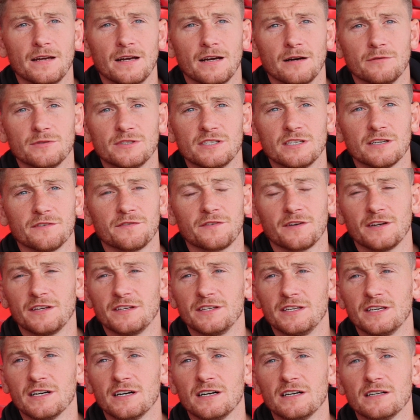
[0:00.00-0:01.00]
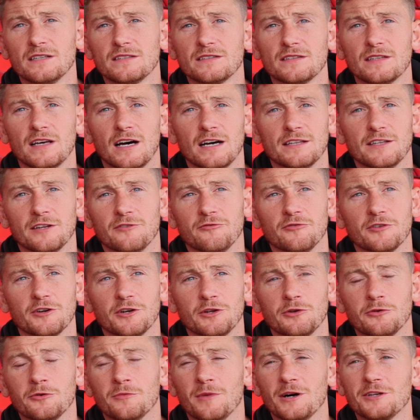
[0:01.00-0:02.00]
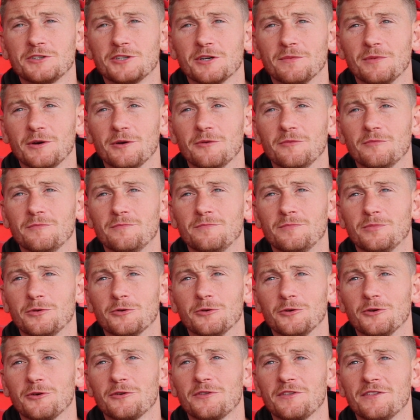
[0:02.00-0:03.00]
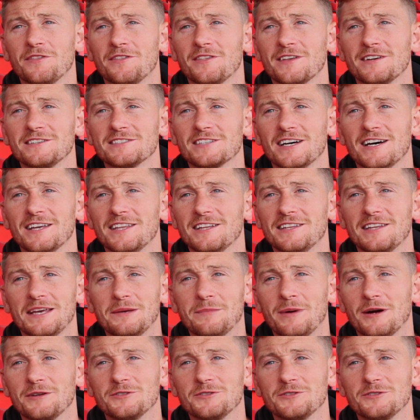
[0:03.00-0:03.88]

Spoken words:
I was here for a year. I didn't really know much about pro youth and things like that at the time.